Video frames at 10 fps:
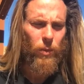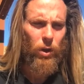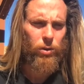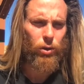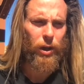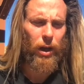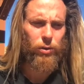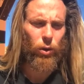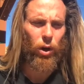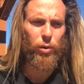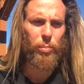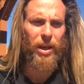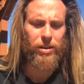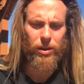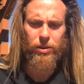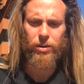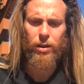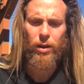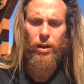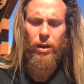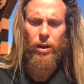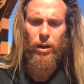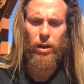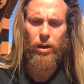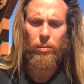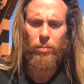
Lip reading: So yeah, so all the basics of